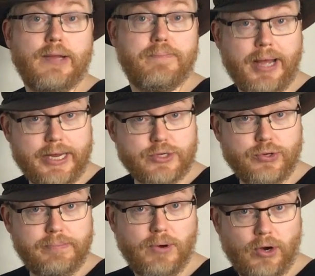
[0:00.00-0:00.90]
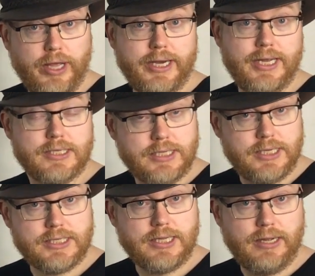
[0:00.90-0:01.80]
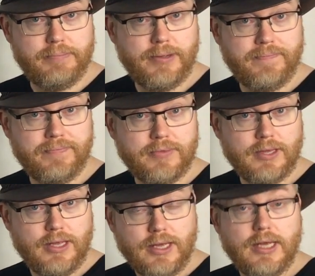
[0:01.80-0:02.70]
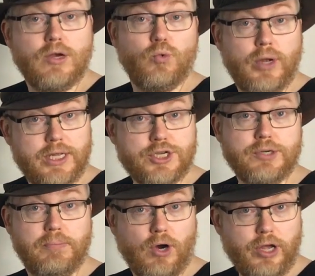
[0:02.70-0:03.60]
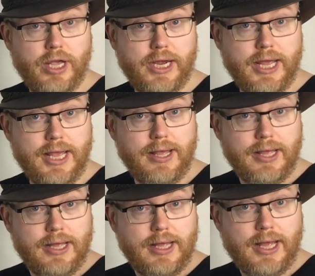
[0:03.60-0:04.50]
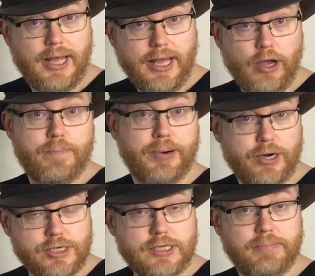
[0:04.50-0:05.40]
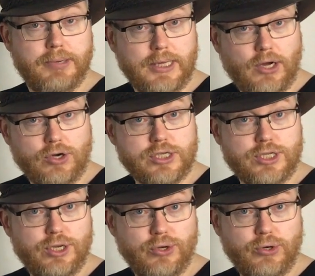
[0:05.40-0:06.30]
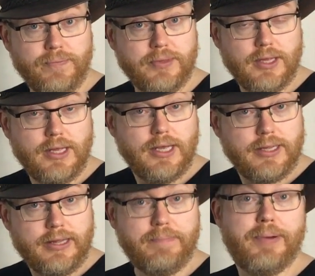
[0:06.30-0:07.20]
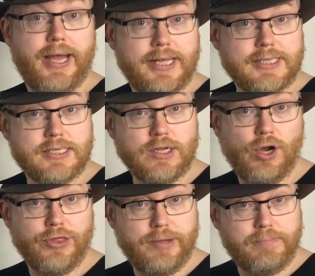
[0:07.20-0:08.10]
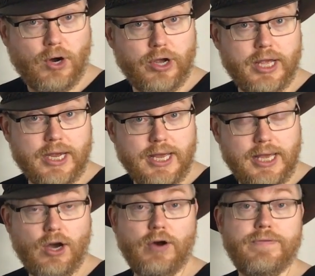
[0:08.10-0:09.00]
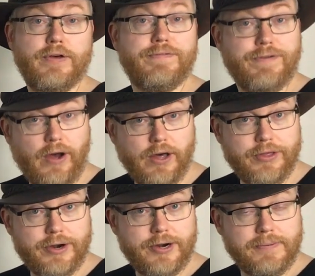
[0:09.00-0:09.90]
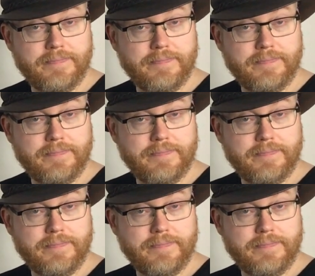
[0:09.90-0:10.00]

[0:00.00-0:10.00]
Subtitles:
patrimoiety system, which moiety a person belongs to depends on the moiety of the father.